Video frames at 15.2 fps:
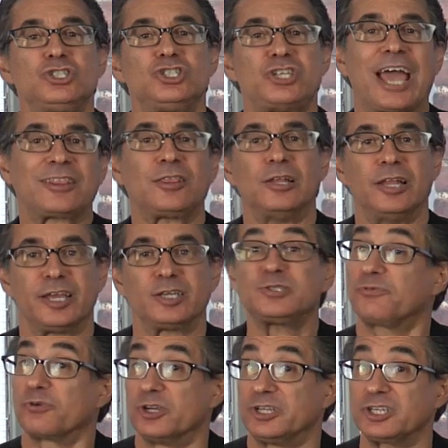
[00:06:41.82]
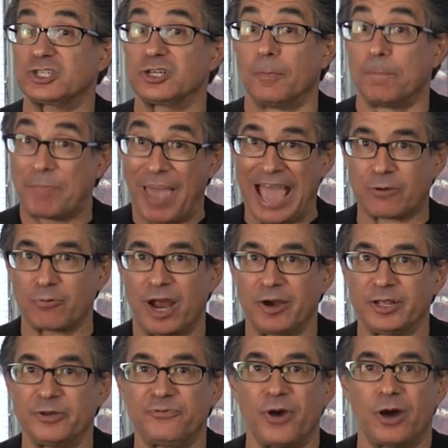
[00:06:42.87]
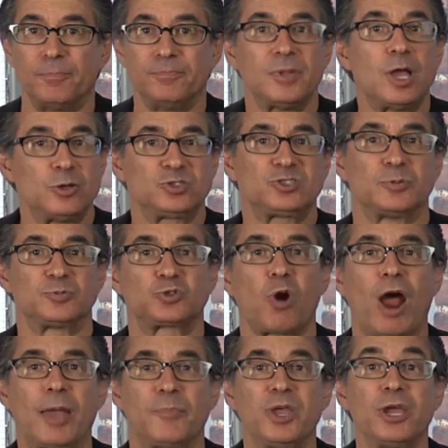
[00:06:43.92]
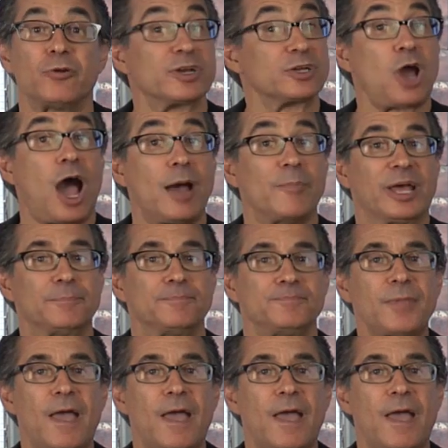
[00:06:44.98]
Check the links for additional background info. Subscribe here and comment.